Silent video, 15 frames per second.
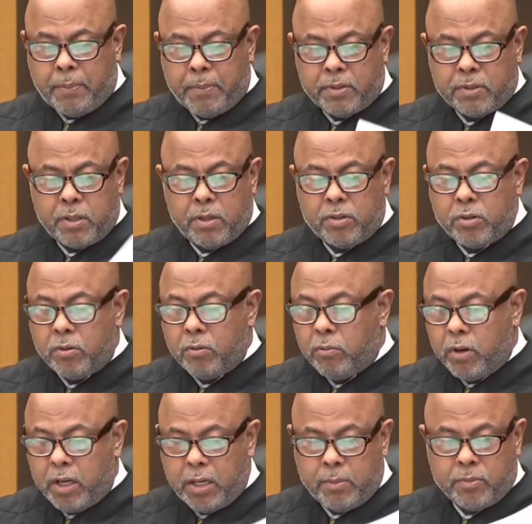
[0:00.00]
Copies to the
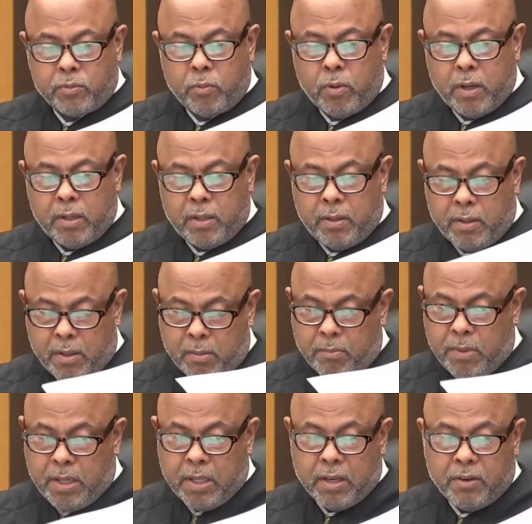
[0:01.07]
two Williams,
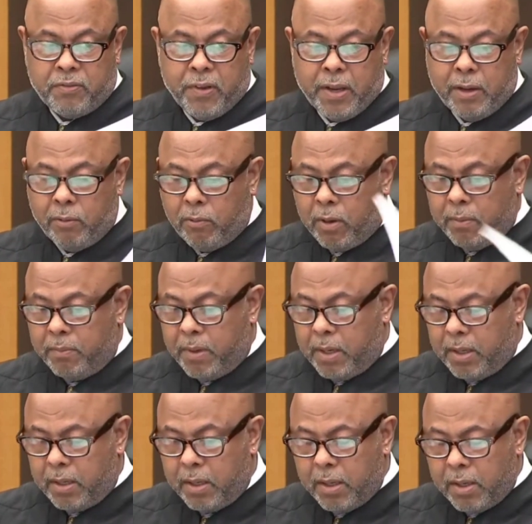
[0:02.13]
one being the defendant,
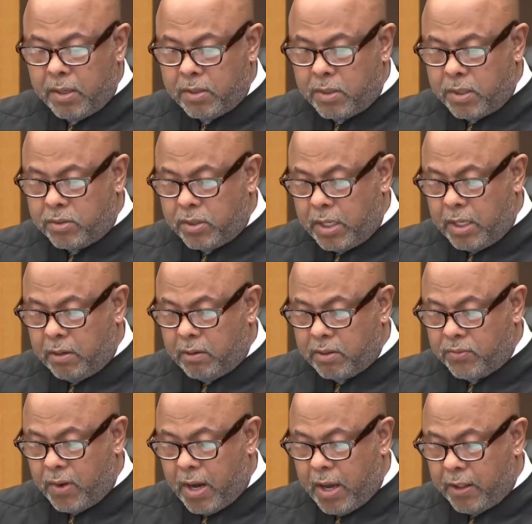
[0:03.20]
one being the
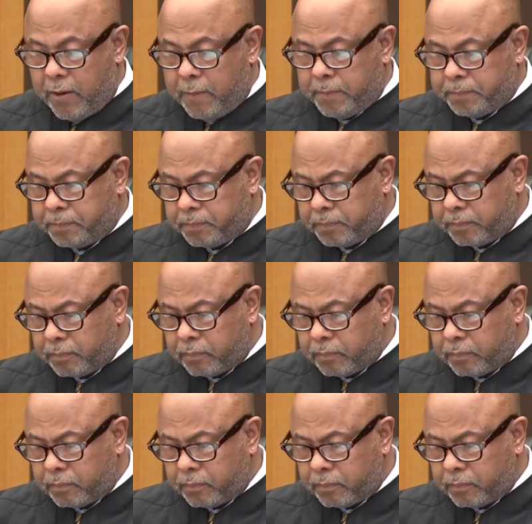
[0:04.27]
senior, his father.